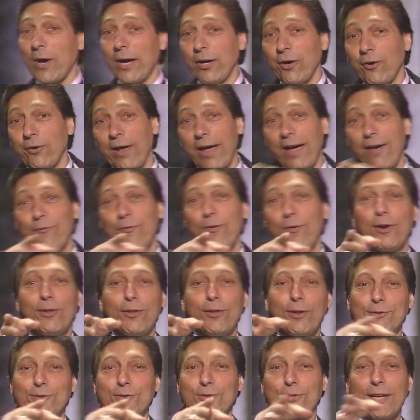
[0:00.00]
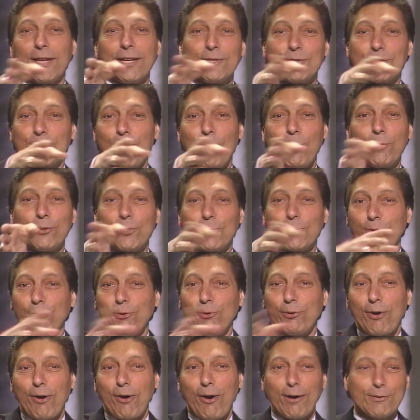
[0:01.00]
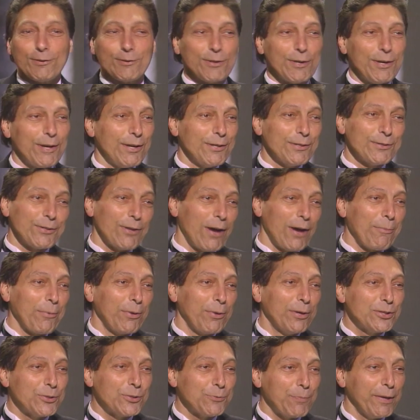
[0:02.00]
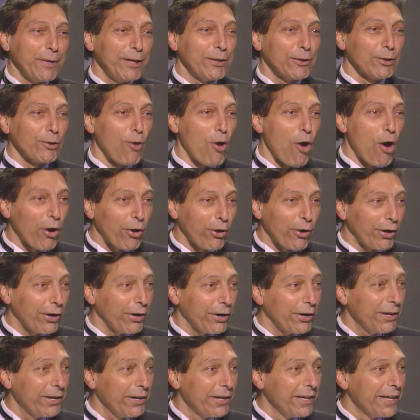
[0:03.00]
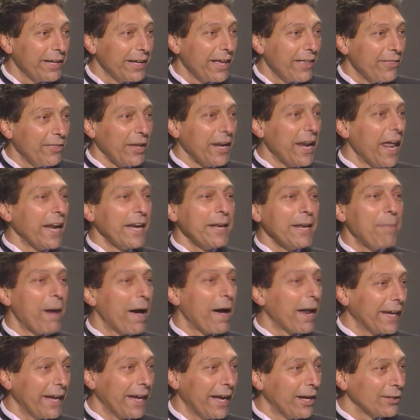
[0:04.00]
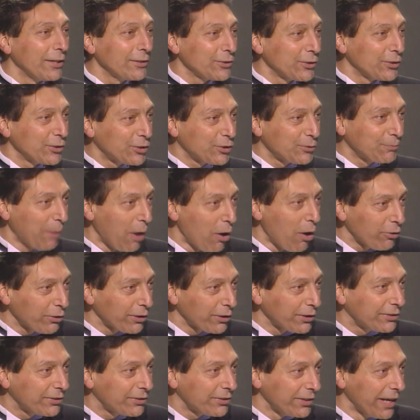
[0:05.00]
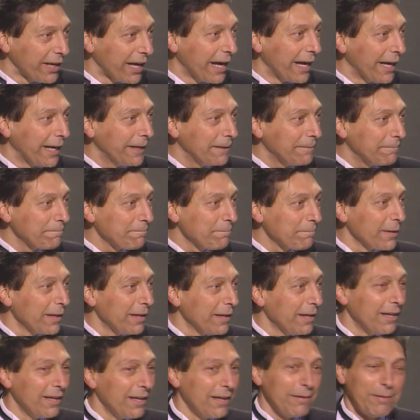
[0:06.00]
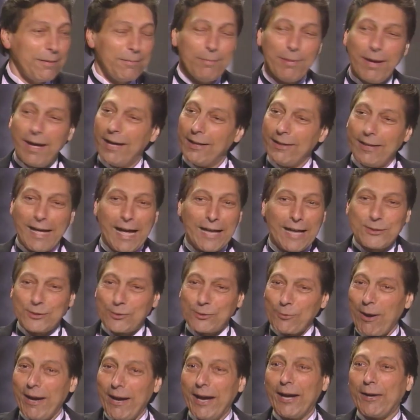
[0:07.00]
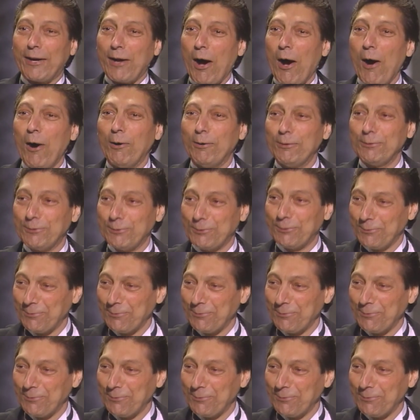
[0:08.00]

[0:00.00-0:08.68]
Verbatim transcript: I don't have one of those things going with the cue cards, so I'm going to speak longer than anybody else has spoken tonight. That, that's the way it goes.